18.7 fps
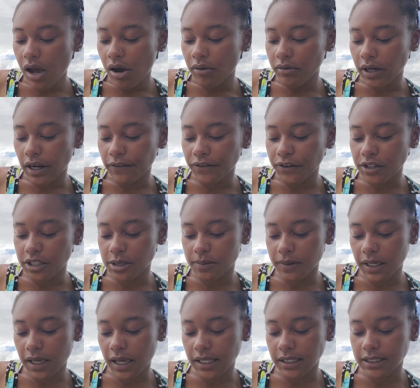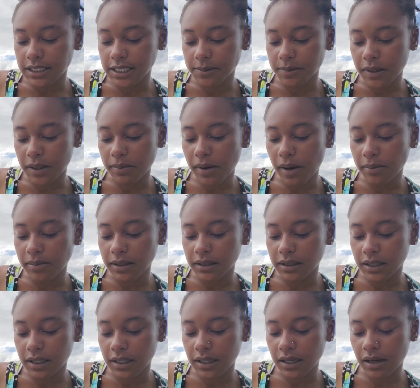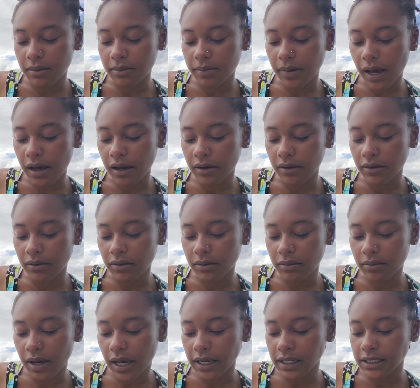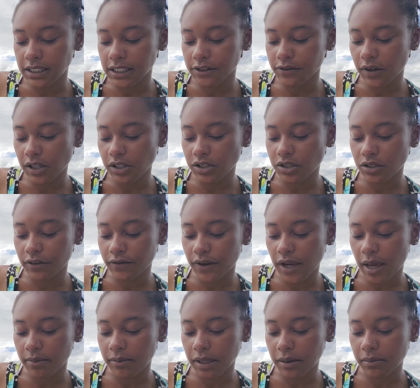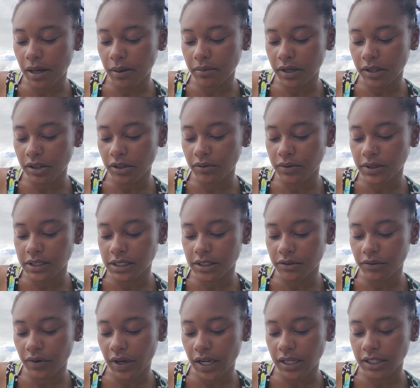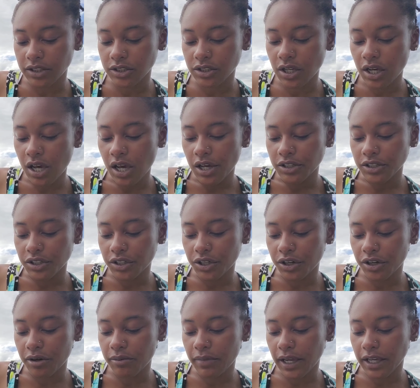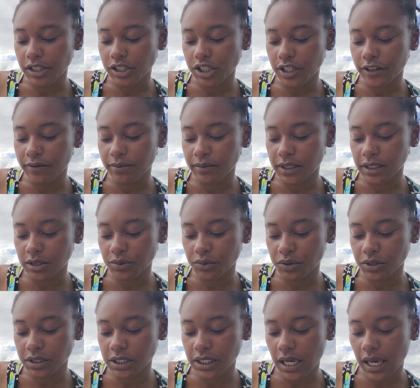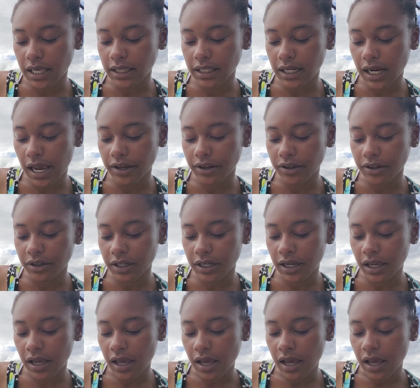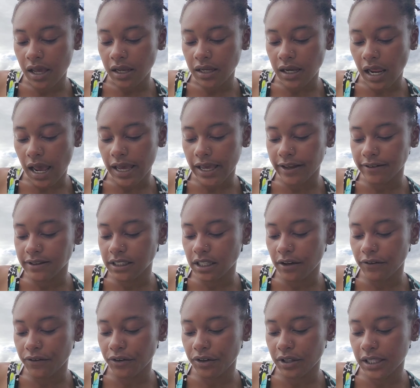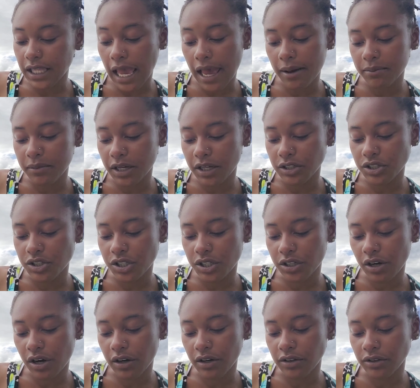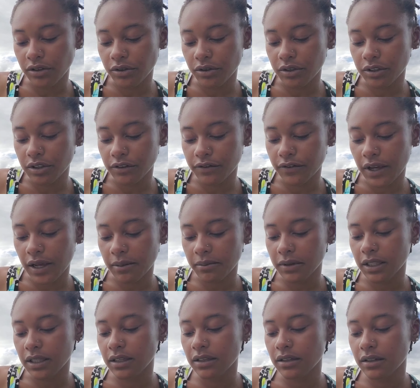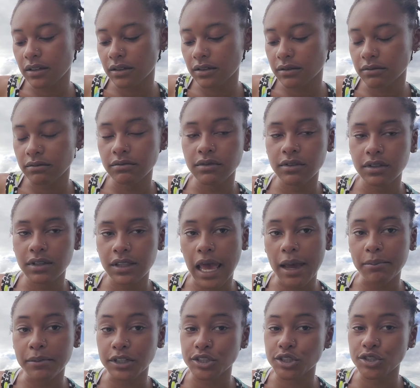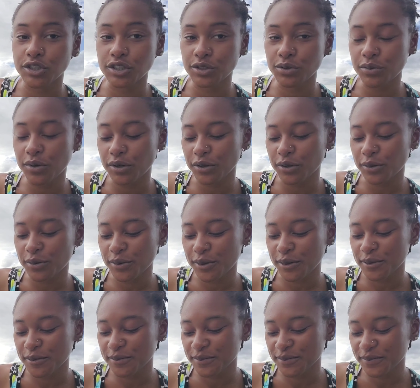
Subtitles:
When I first began to speak publicly about my dysfunctional family, my mother was enraged. To her, my achievements were a sign that I could not have suffered that much in our nuclear family. That much is quote-unquote.